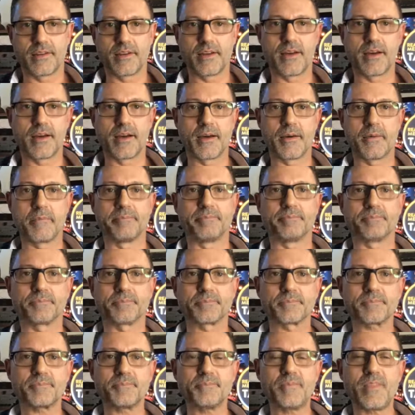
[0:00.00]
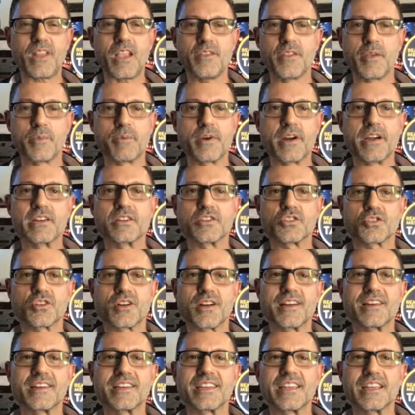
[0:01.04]
The brain is
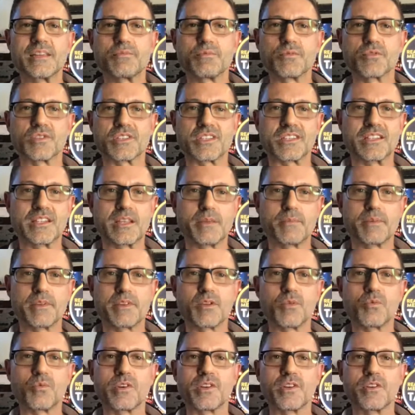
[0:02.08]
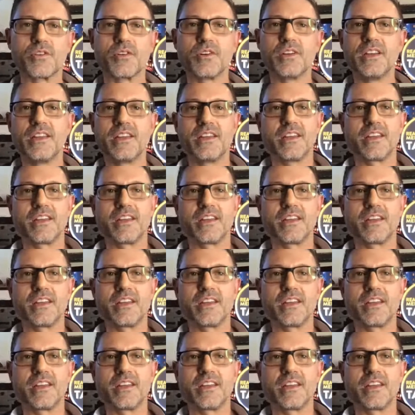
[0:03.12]
trying to keep you asleep at the wheel